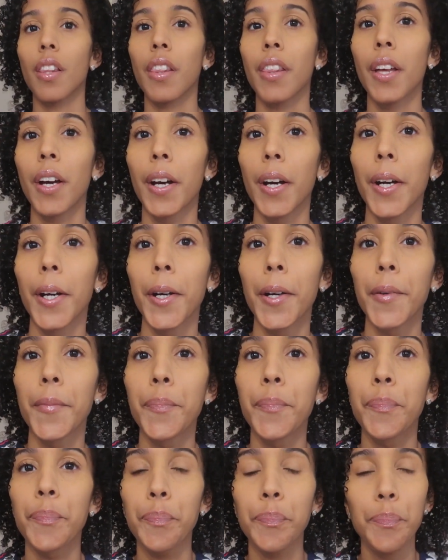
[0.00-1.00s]
the
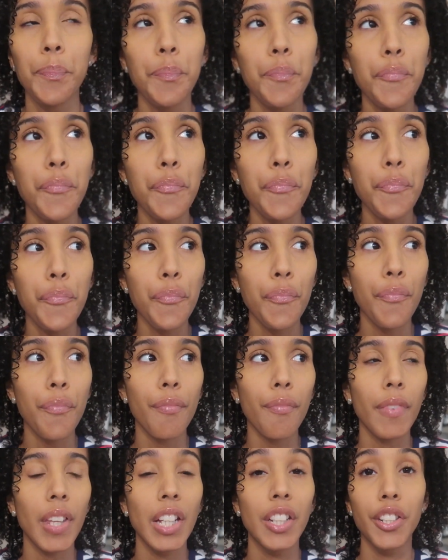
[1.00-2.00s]

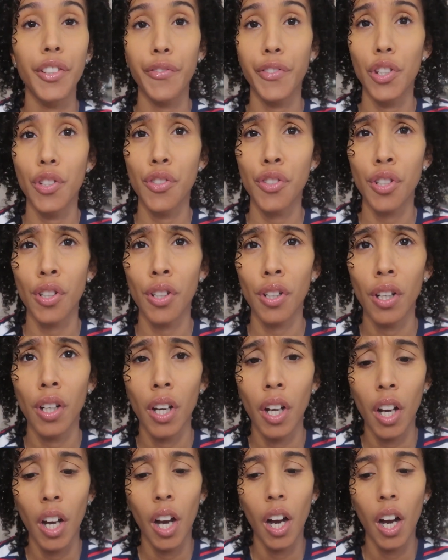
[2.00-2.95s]
diffuser